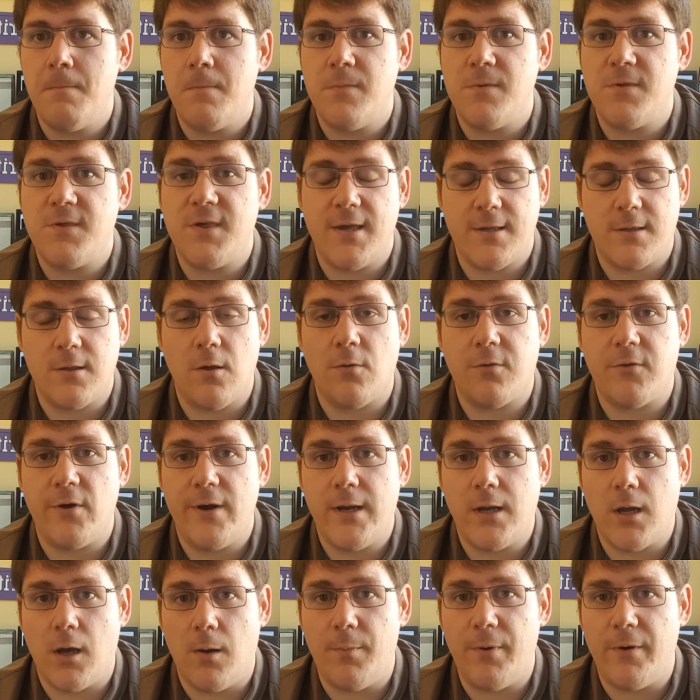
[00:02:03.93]

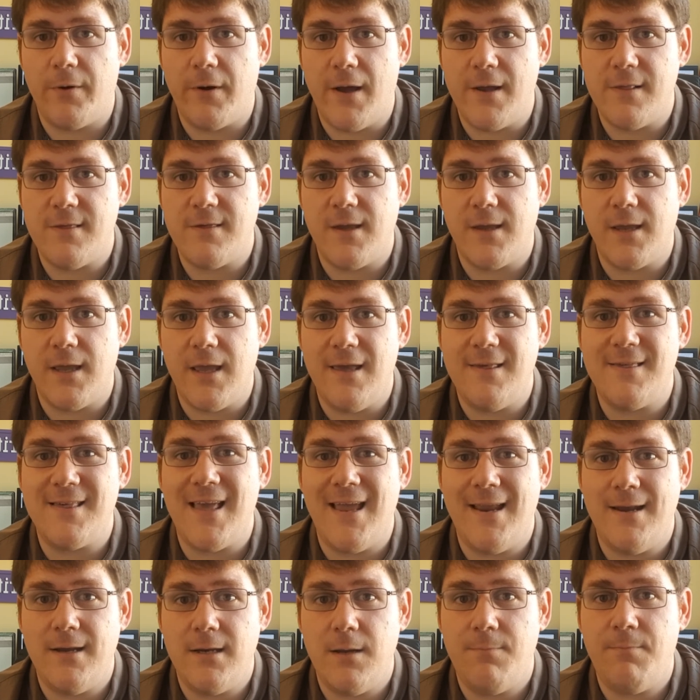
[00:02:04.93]
603 Copywriting is
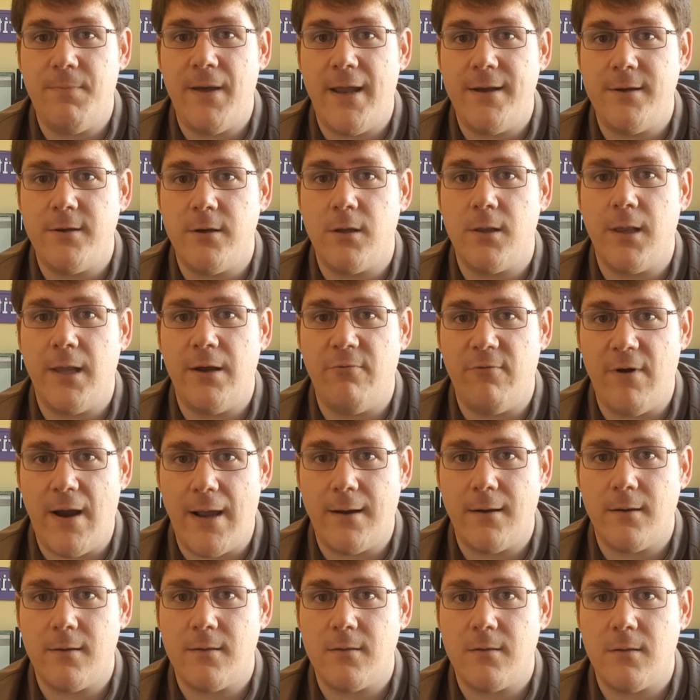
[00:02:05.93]
independently
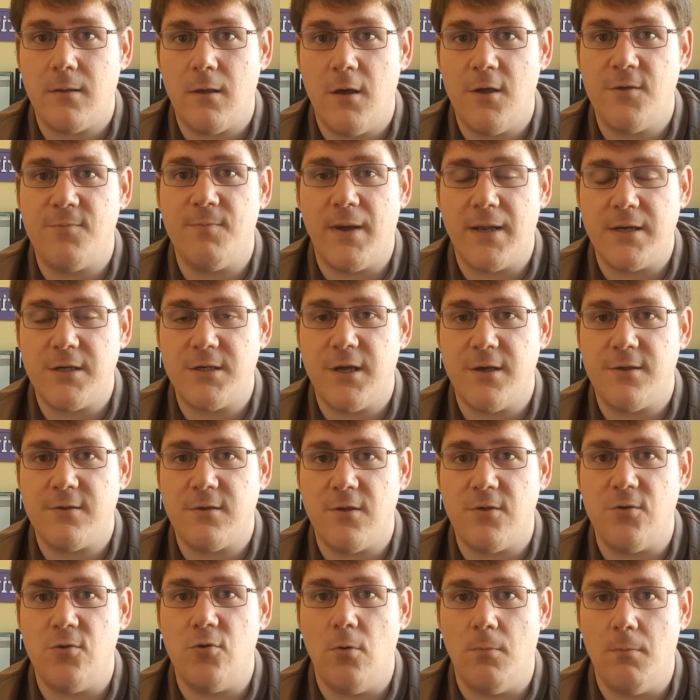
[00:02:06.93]
ranked as
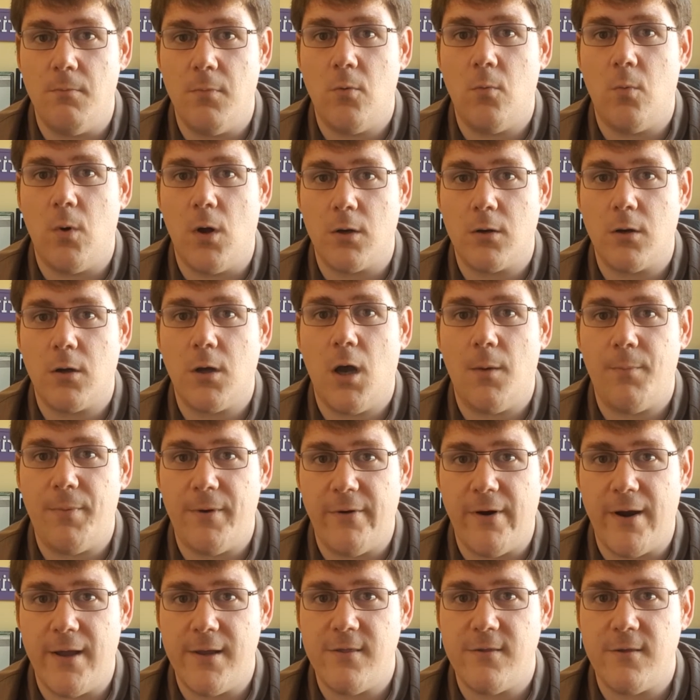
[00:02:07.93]
Manchester's #1
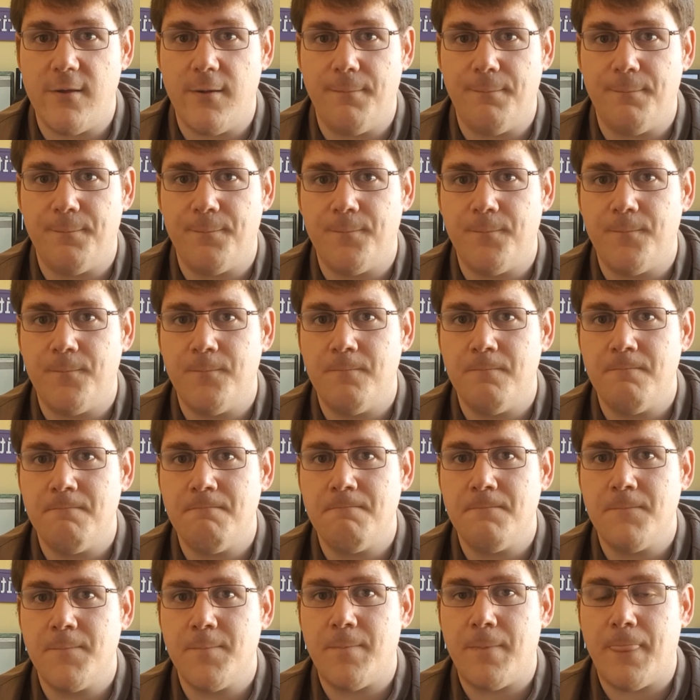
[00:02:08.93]
copywriter.
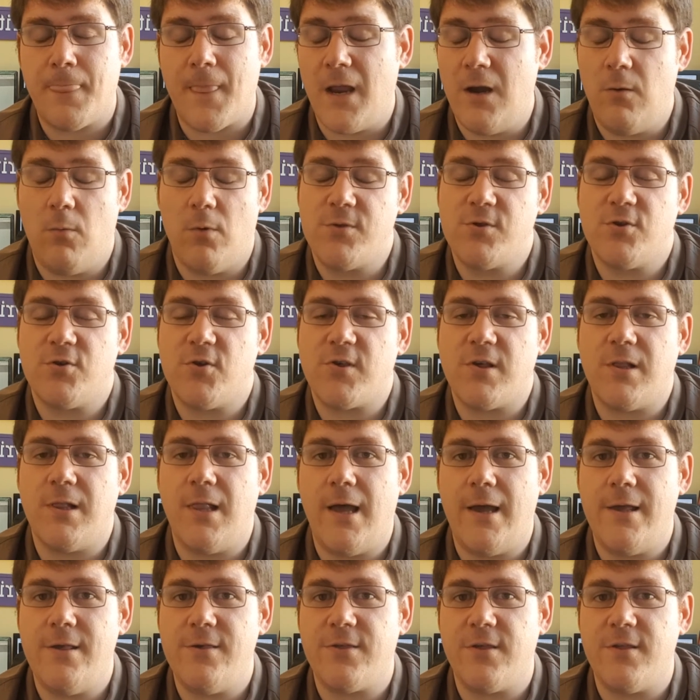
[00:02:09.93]
And it wasn't just
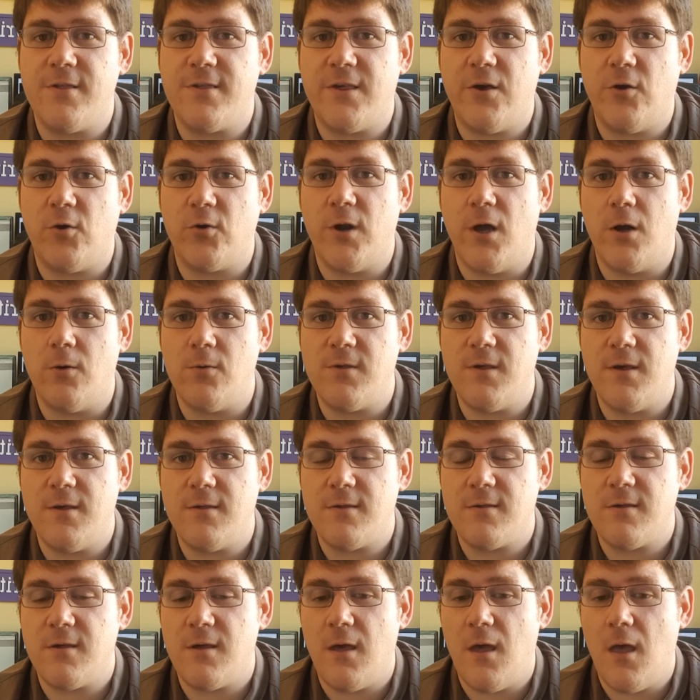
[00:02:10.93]
clients that took
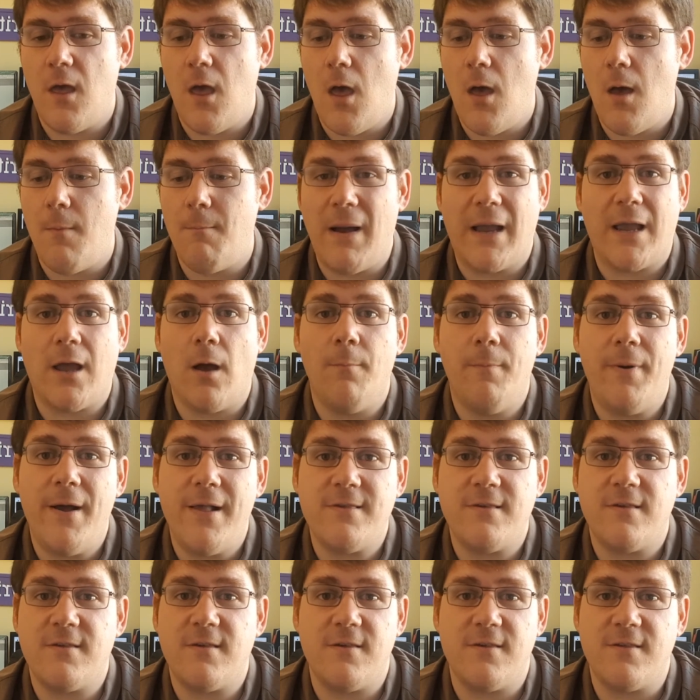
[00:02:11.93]
notice. My
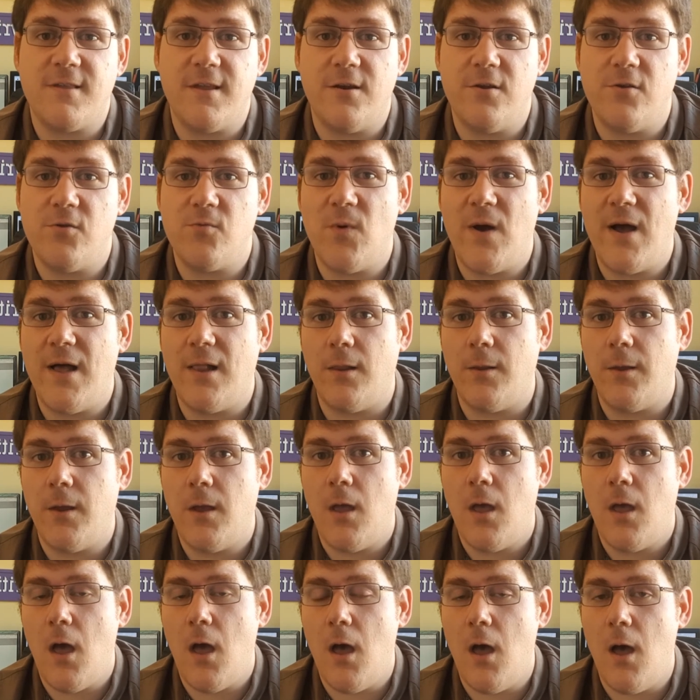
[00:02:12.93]
competitors did as well.
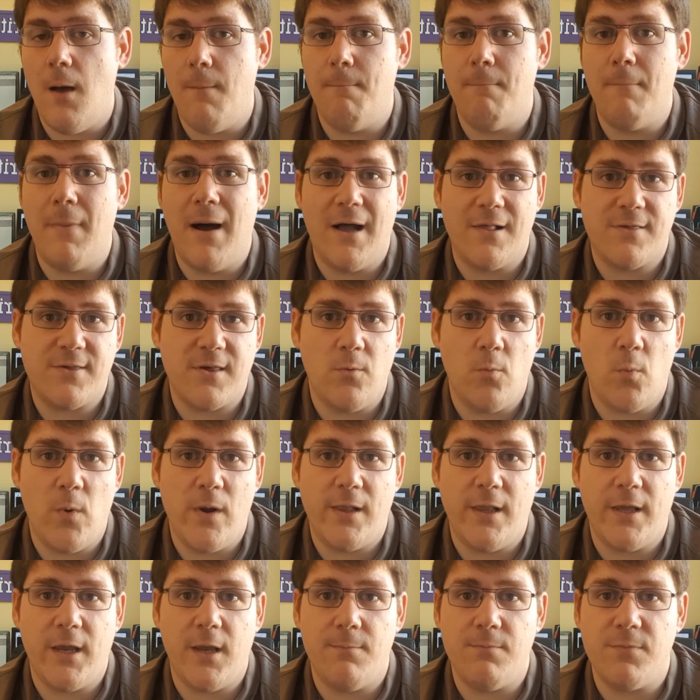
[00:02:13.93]
Martin
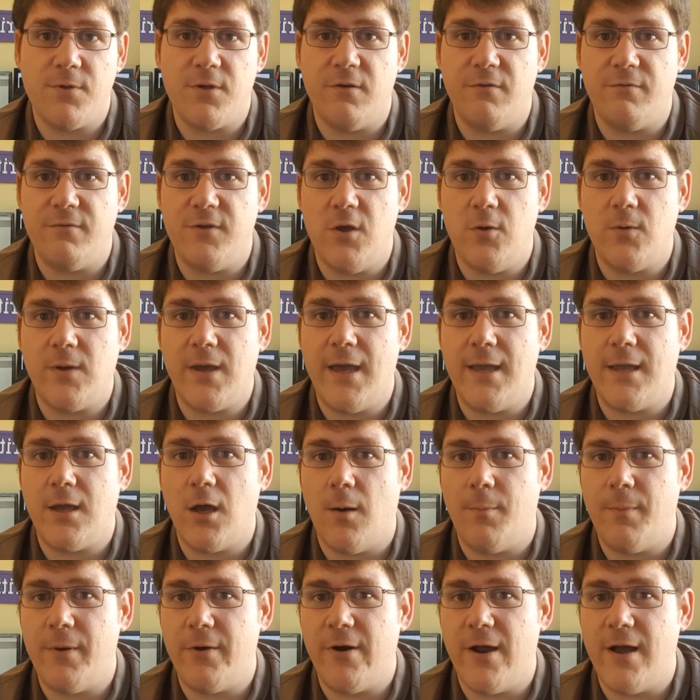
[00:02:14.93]
Williams of UK
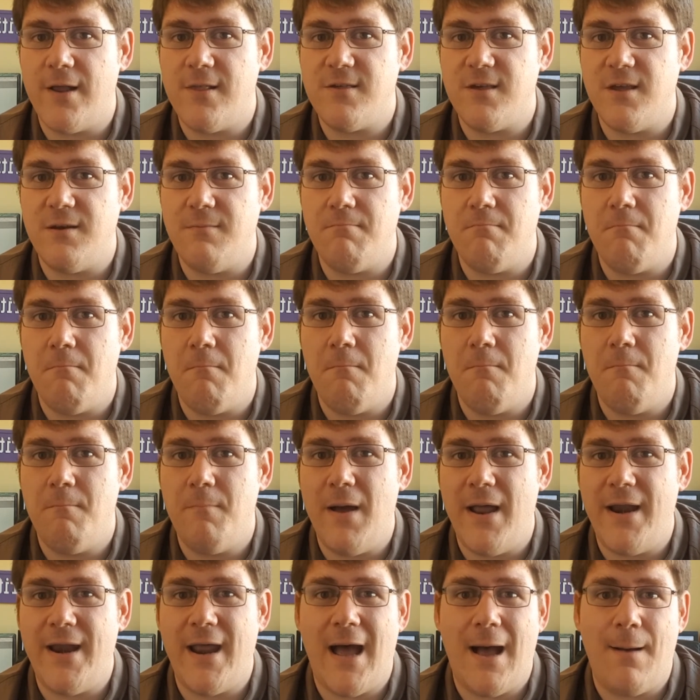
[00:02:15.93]
Copywriting,
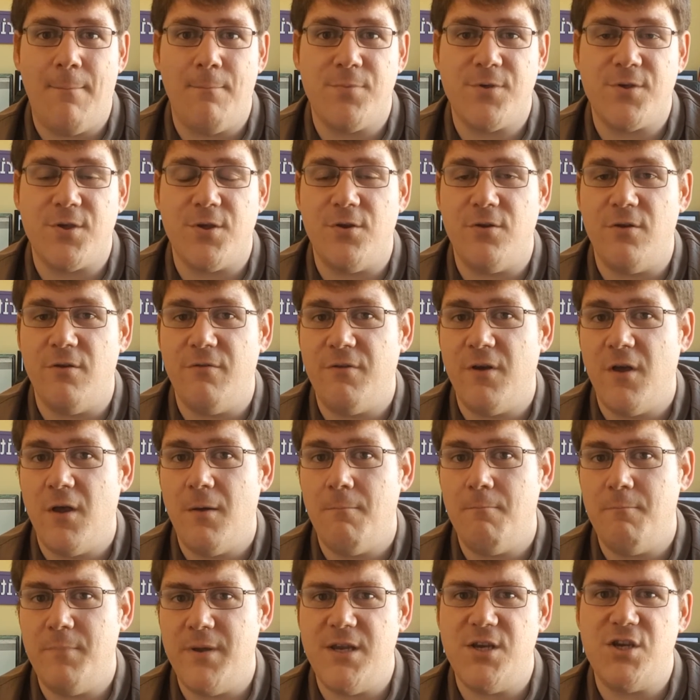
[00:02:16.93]
Ben Hampson of
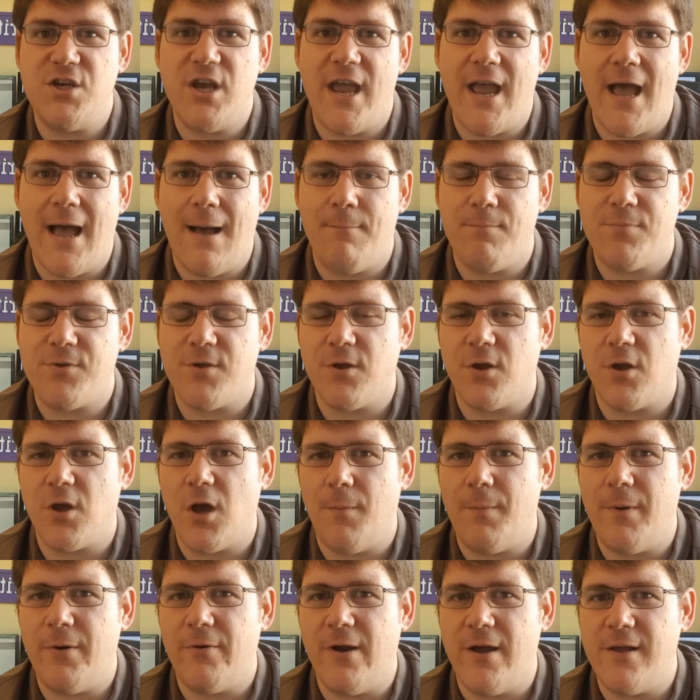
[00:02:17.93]
BJ Hampson
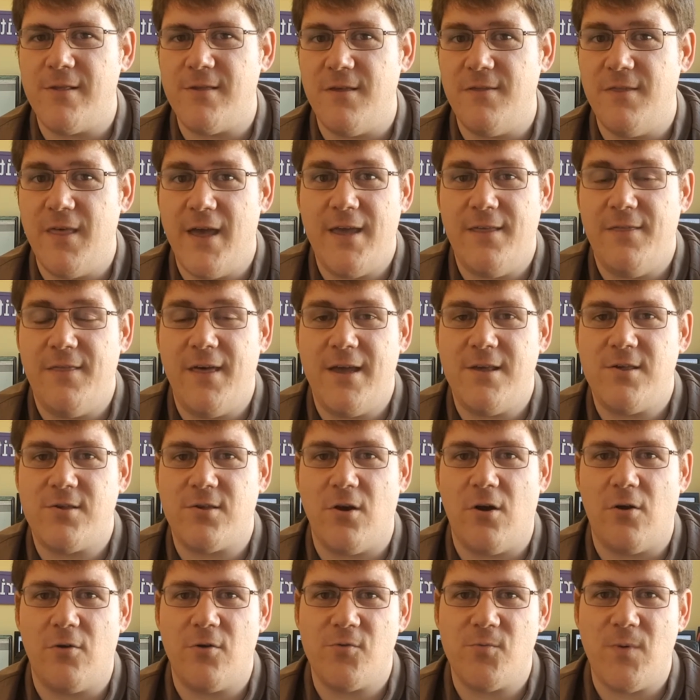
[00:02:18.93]
Copywriting, they
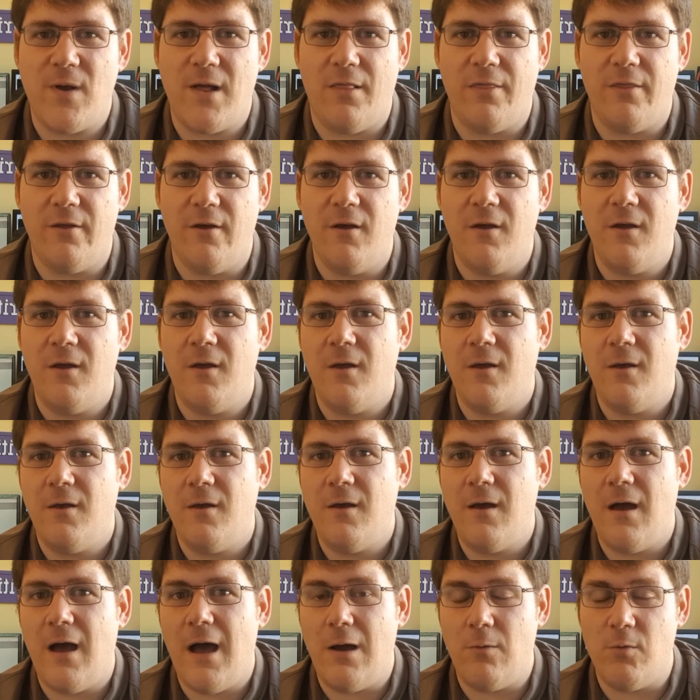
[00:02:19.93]
saw as well that
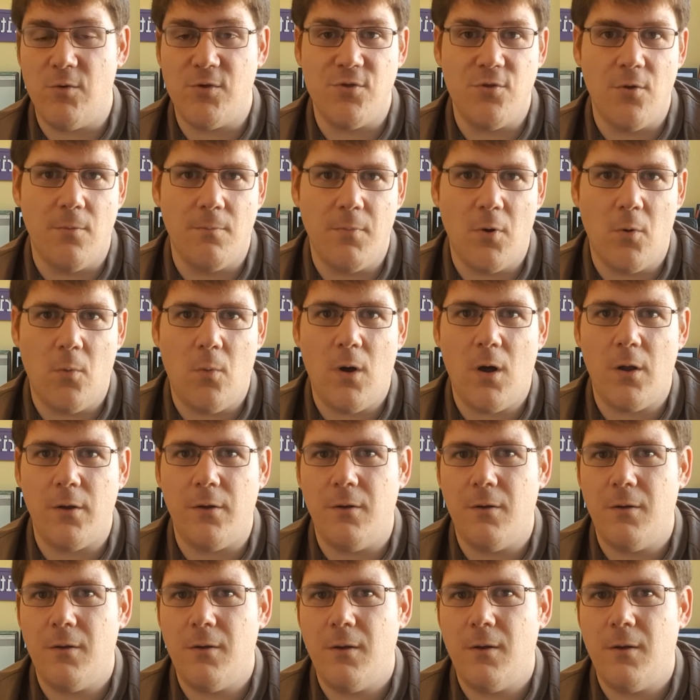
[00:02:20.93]
I was #1.